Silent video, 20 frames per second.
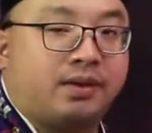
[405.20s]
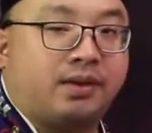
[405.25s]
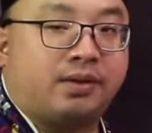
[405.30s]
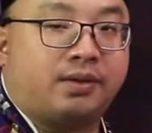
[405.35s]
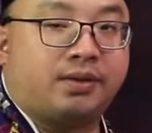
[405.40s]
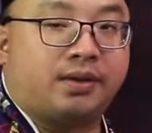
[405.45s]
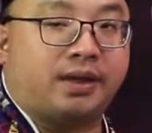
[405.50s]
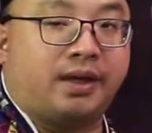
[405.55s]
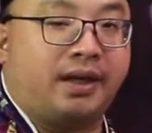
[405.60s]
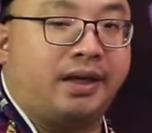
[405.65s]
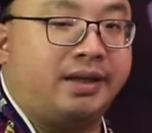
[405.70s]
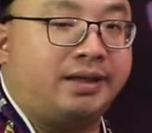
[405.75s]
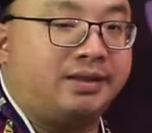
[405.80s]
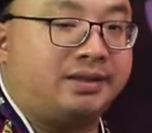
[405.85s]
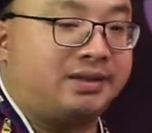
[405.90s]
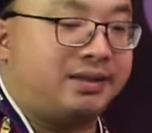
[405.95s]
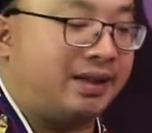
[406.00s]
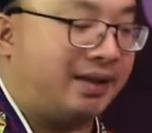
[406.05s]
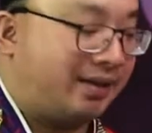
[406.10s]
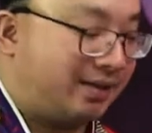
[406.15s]
the
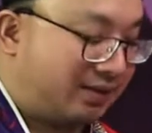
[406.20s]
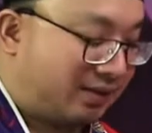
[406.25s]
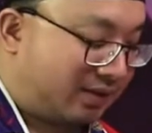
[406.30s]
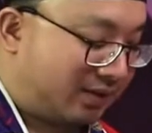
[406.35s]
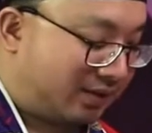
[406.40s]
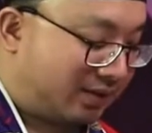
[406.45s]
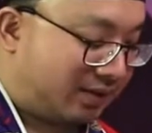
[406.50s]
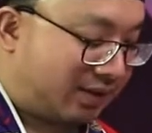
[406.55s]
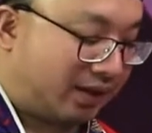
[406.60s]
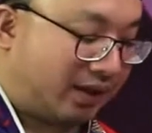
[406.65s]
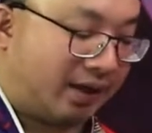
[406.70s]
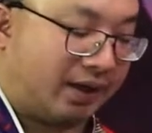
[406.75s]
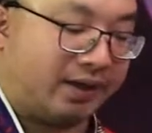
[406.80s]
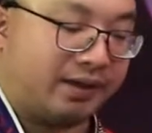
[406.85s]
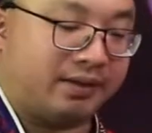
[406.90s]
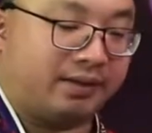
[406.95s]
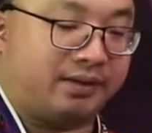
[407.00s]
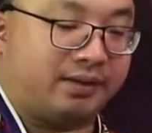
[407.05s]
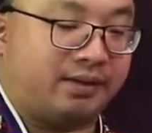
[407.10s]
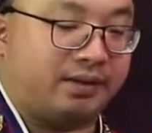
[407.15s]
incense
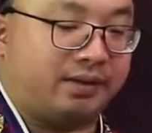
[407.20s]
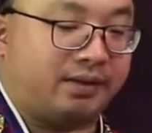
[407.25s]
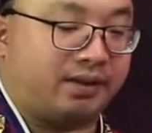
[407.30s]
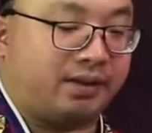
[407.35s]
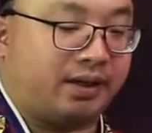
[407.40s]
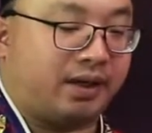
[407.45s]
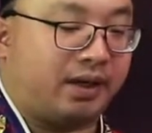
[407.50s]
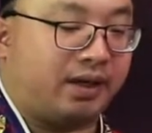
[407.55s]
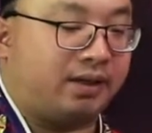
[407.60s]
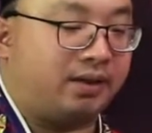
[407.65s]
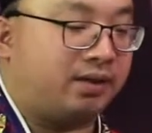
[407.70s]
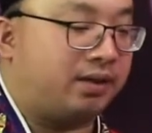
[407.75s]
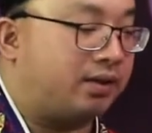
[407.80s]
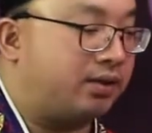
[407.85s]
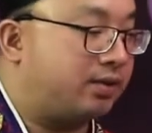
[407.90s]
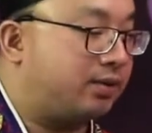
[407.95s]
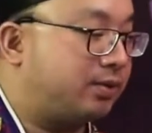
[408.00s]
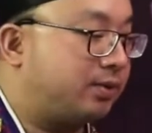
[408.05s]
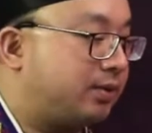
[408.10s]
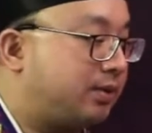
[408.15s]
and the
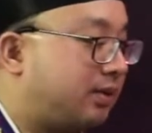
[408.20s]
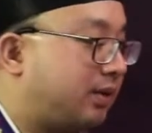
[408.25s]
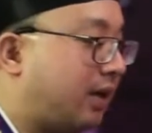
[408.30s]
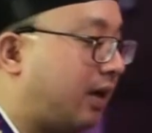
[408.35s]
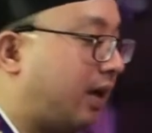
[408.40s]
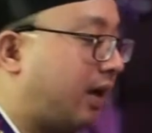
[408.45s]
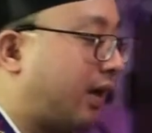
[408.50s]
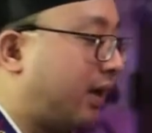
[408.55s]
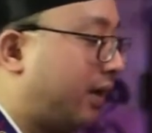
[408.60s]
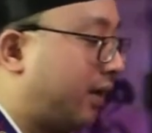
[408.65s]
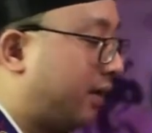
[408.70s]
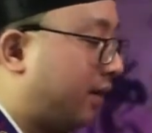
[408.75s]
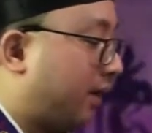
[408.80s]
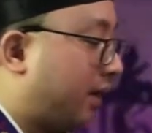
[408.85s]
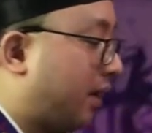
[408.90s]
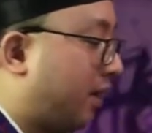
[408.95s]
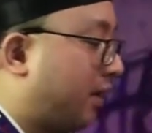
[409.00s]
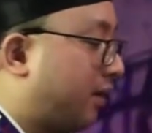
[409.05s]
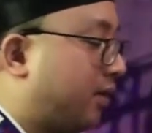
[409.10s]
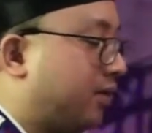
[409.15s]
candles and
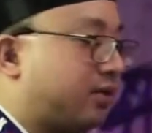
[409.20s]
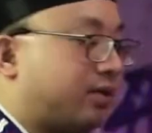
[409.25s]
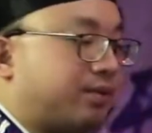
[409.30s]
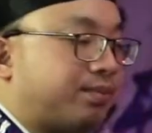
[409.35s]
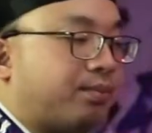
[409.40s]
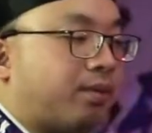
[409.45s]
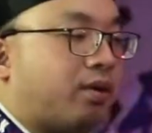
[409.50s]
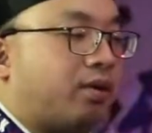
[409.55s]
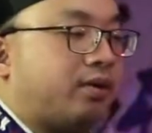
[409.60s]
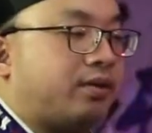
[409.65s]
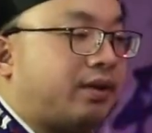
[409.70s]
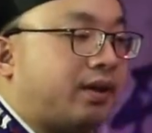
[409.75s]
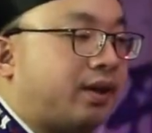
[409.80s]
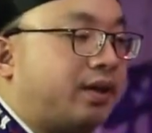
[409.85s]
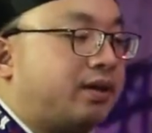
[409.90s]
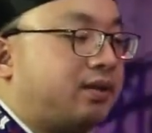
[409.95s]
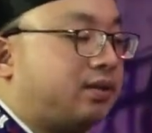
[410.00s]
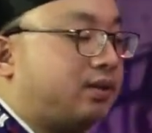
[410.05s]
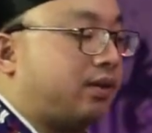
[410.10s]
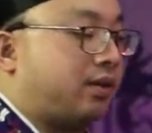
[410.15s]
those small
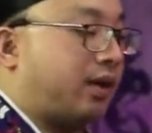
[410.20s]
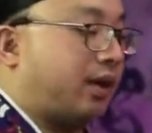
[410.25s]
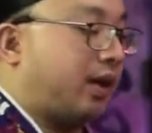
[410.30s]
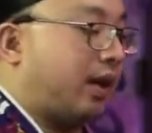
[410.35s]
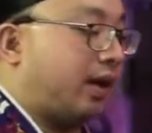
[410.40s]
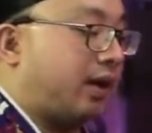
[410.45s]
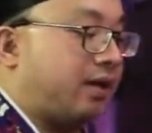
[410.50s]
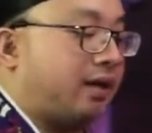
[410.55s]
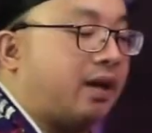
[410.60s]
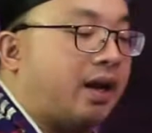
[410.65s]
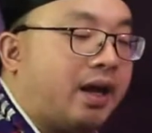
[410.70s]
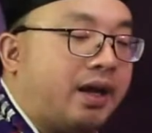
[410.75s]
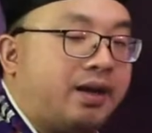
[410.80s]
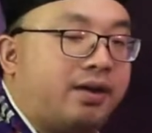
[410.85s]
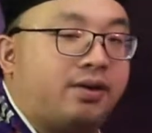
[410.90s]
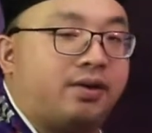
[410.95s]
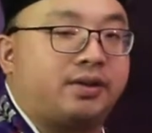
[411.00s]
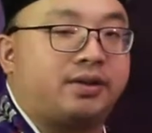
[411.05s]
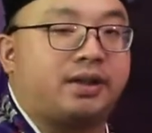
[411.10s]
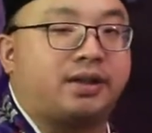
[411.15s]
things, okay, like
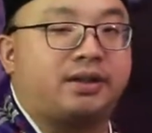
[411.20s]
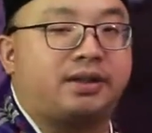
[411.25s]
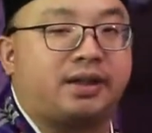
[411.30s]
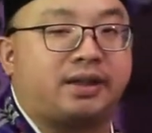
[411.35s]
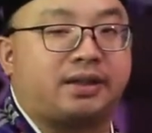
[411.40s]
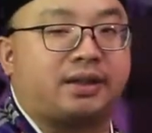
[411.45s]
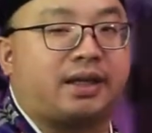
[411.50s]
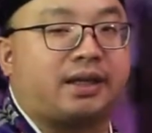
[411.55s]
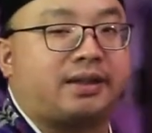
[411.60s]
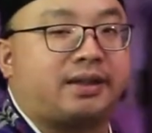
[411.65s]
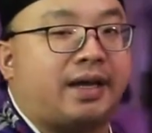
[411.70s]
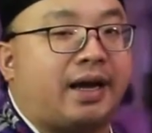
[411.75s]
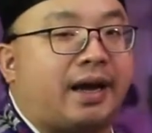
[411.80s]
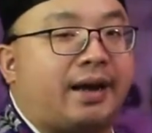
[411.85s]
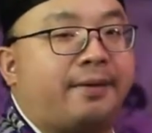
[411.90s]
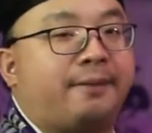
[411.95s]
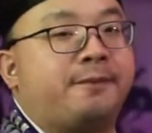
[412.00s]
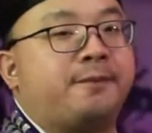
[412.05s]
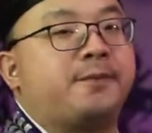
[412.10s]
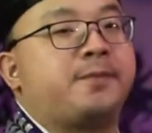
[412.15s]
lighters and things like
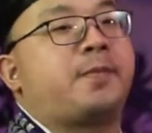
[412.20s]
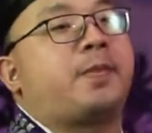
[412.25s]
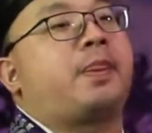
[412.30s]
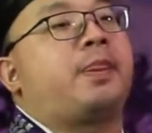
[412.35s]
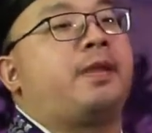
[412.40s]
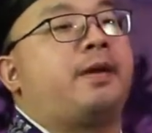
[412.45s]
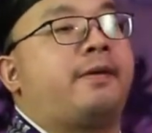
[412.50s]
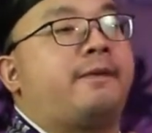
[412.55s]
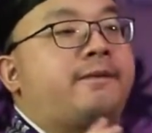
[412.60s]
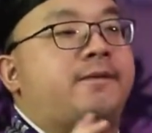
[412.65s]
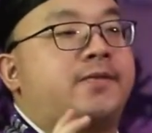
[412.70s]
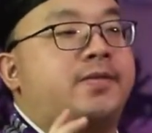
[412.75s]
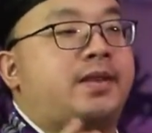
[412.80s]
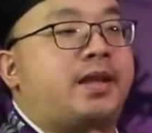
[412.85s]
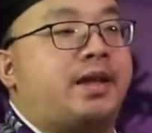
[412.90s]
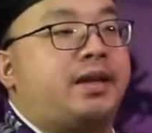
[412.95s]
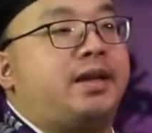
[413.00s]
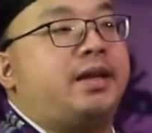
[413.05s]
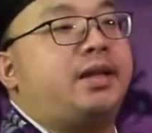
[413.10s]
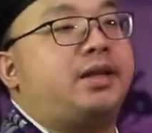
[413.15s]
that.
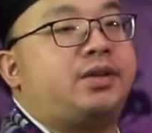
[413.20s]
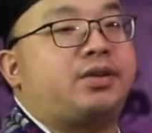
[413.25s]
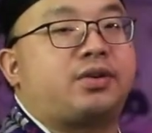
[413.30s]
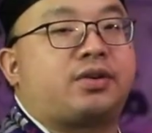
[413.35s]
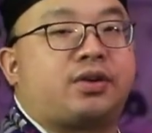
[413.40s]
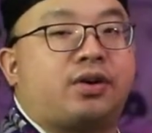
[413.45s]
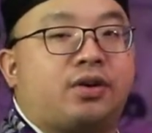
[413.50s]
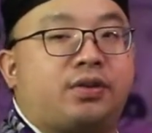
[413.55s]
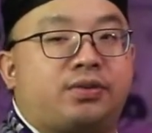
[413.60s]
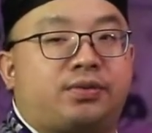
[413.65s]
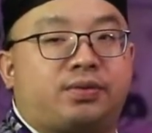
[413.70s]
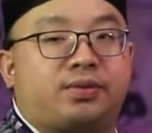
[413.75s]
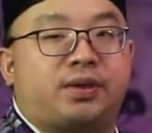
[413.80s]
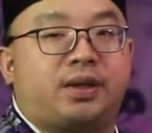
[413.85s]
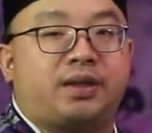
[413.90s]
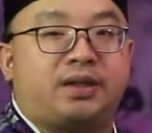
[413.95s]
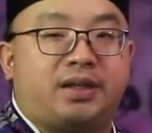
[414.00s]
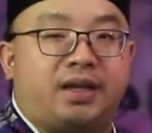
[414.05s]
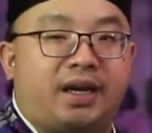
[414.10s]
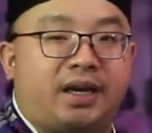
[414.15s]
They need to go through
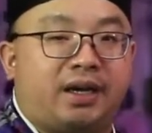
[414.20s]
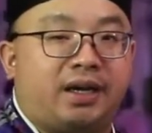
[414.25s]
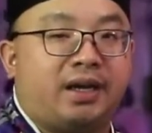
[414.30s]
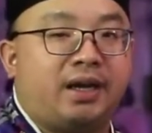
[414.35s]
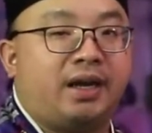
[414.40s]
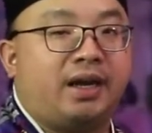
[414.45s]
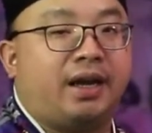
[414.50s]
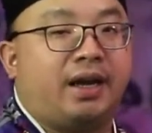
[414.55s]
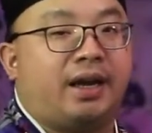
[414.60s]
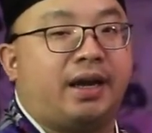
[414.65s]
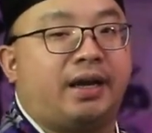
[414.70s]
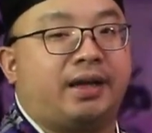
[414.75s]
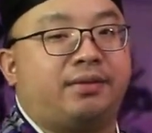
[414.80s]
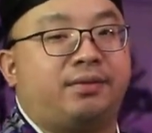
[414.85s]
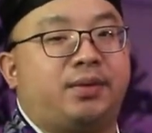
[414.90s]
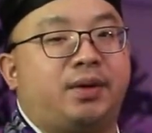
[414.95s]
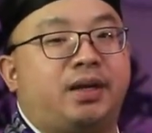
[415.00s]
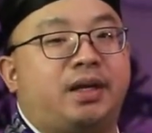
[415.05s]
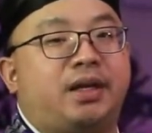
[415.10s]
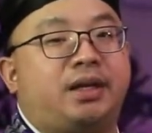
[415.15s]
the check,
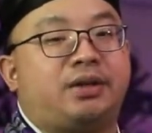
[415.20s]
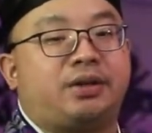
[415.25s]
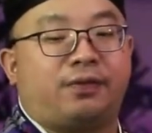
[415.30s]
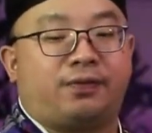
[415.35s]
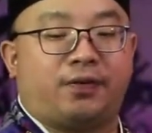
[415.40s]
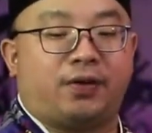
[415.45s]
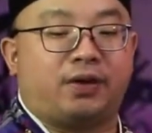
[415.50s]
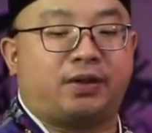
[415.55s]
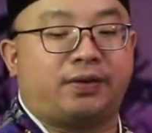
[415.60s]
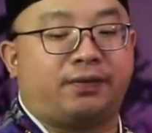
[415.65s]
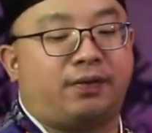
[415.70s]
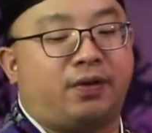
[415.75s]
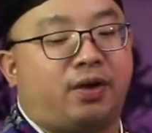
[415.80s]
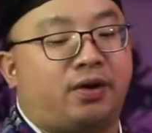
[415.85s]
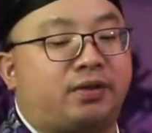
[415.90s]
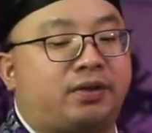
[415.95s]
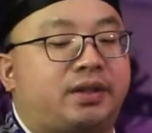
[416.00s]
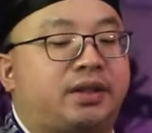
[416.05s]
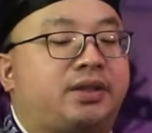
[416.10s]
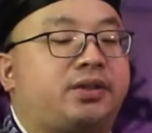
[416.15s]
and we need to first of
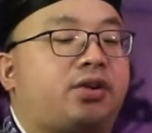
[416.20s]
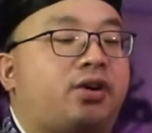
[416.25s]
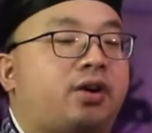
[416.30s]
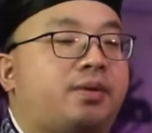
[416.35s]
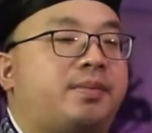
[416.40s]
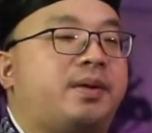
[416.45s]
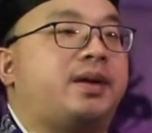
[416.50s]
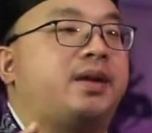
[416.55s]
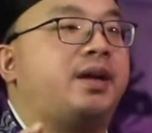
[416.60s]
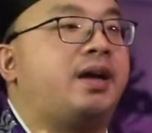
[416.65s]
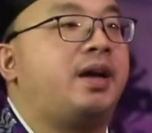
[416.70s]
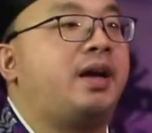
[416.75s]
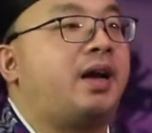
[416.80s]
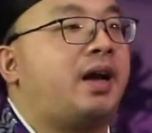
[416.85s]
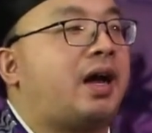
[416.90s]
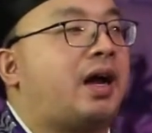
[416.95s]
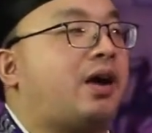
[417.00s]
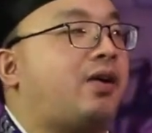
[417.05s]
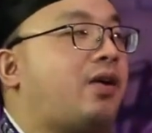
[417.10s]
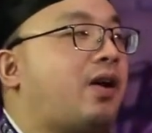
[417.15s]
all determine
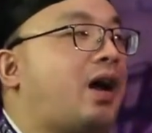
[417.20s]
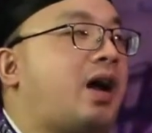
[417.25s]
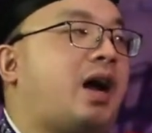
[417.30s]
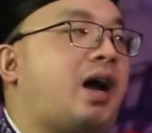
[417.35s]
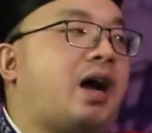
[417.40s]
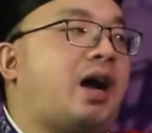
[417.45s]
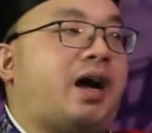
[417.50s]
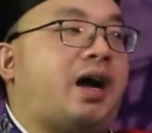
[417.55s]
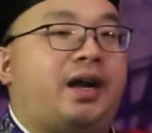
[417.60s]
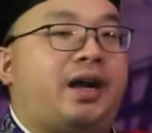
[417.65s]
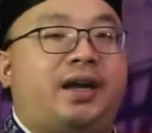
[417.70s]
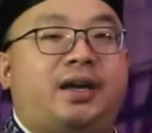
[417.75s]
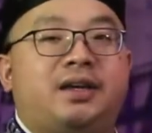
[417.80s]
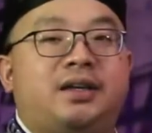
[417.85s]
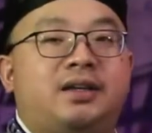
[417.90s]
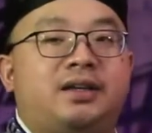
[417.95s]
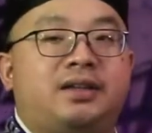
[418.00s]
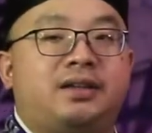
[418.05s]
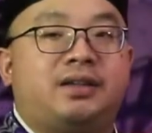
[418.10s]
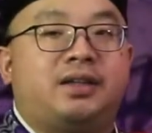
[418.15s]
how high
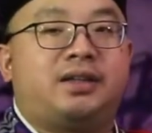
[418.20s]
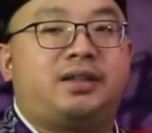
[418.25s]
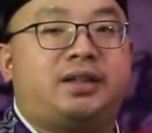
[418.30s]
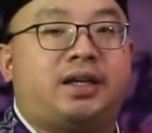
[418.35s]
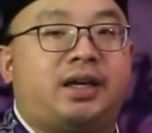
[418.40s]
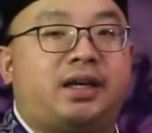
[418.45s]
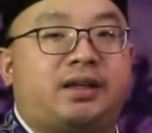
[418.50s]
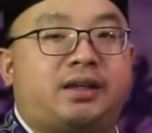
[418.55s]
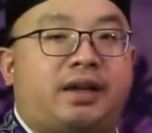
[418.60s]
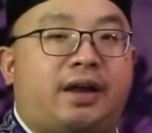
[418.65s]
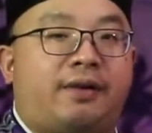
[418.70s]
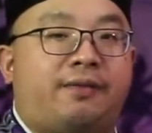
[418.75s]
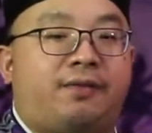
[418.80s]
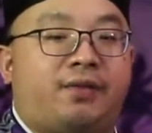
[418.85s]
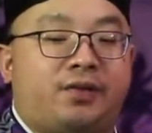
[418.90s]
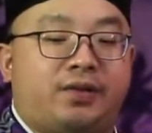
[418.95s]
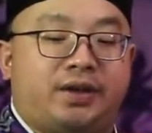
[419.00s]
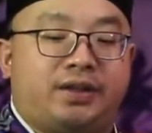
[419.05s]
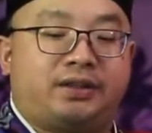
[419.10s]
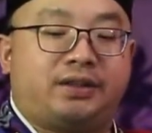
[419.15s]
the check
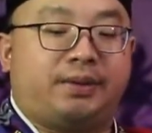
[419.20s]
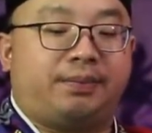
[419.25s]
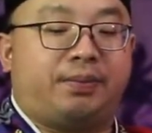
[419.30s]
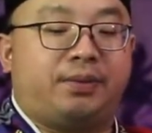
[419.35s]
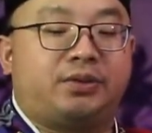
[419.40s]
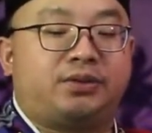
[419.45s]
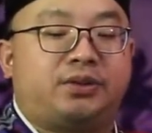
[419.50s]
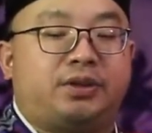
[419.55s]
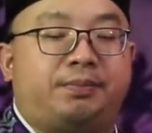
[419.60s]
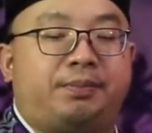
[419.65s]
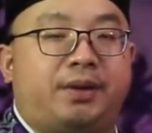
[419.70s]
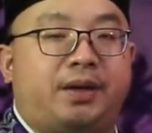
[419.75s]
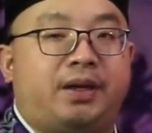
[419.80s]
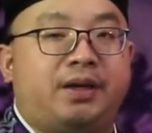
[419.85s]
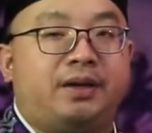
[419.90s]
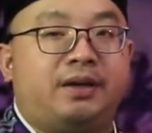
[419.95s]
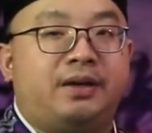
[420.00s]
level is supposed to be.